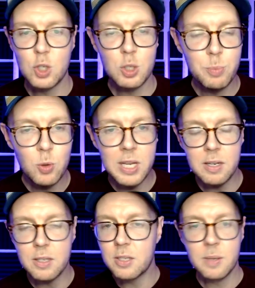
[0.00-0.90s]

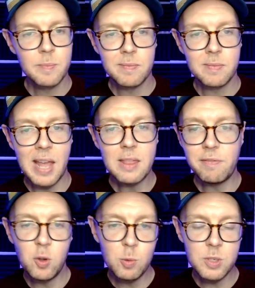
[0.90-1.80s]
spookiness, and the
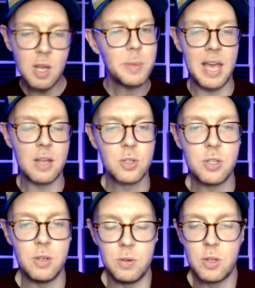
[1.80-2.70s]
film's coming out
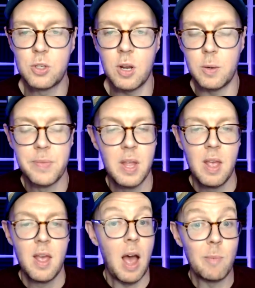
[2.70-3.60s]
soon. So
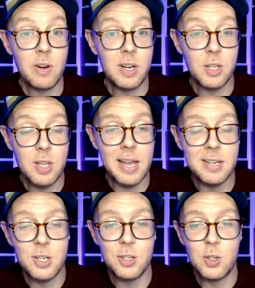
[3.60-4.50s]
I'm very
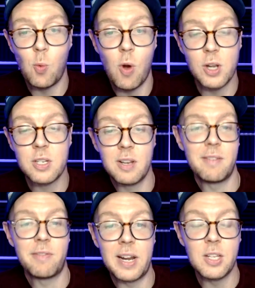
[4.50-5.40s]
excited to watch
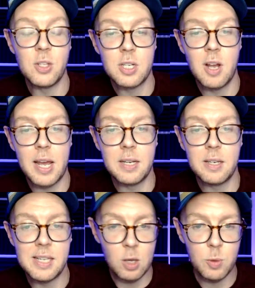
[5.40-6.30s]

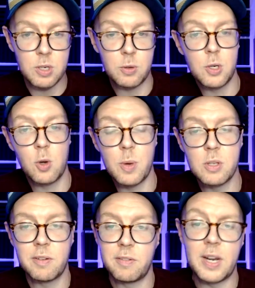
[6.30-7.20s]
Frankenstein, Guillermo del
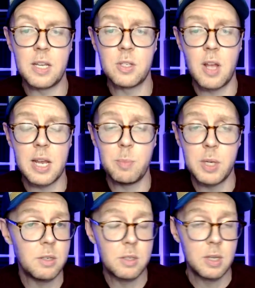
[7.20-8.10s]
Toro's Frankenstein,
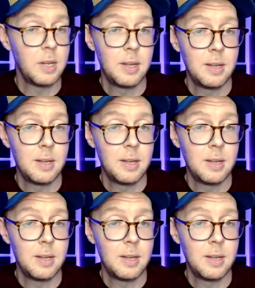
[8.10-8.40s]
because